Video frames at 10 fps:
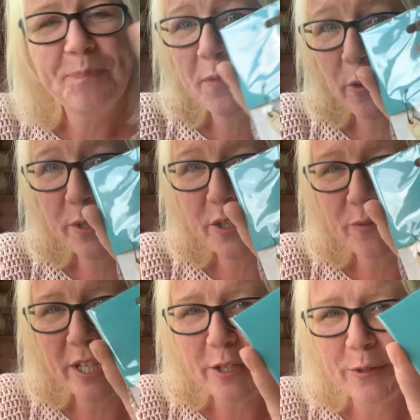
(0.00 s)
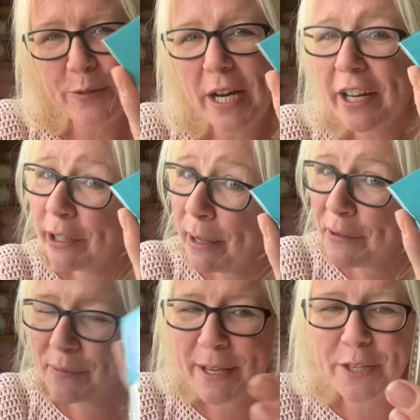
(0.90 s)
which is really cool. And I'm going to be able
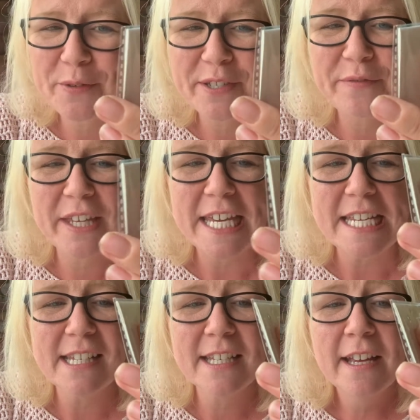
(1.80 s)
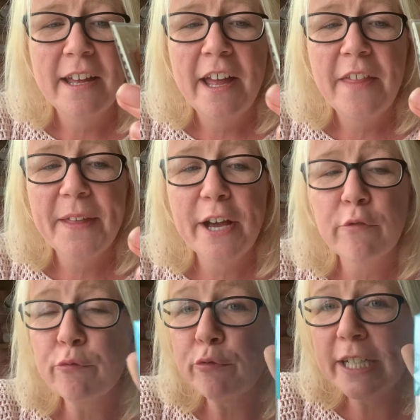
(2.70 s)
to make use of these. They are
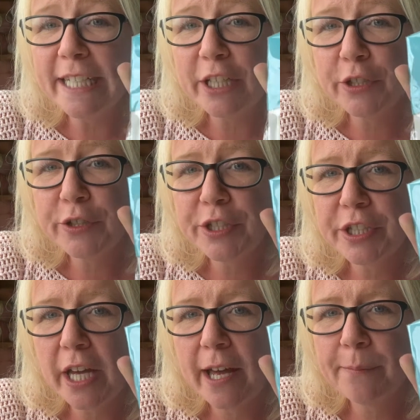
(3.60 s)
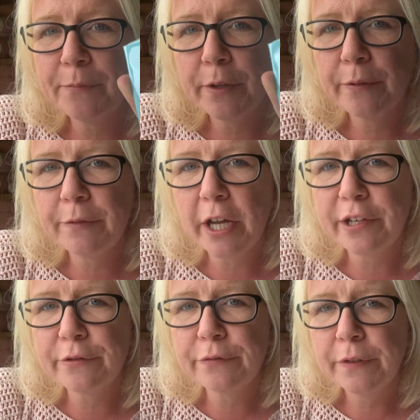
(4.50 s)
really good kind
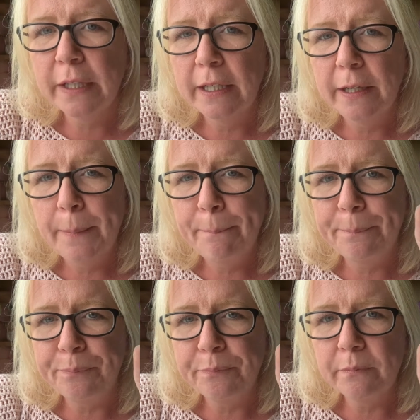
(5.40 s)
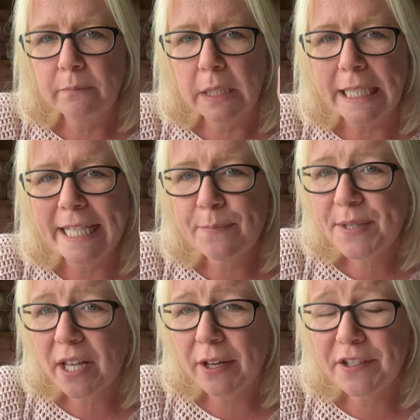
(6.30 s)
of clip
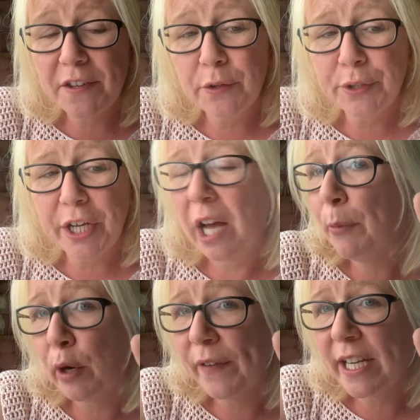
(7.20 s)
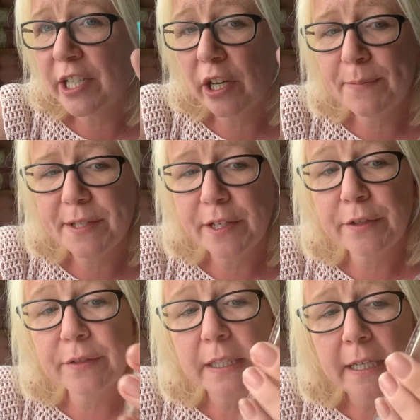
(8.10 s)
size, so they're not going to come off anytime
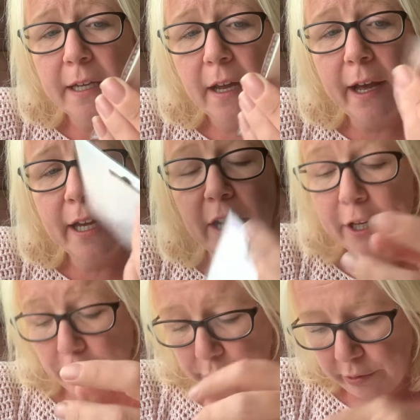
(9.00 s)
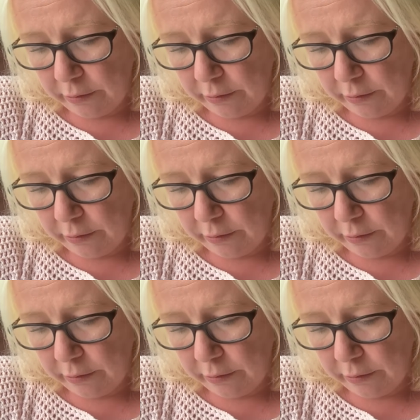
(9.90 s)
soon. And I could,